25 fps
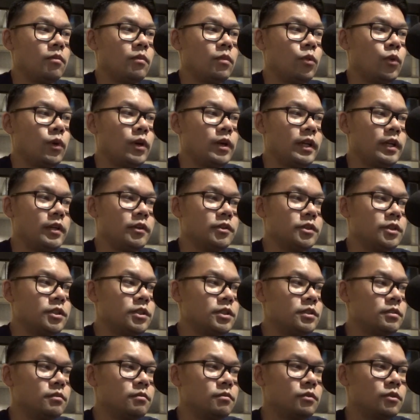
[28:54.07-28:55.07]
where they'll
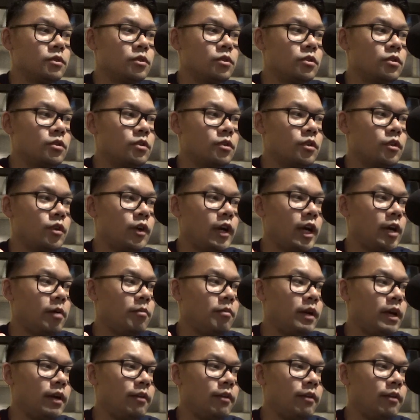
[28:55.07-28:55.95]
just cram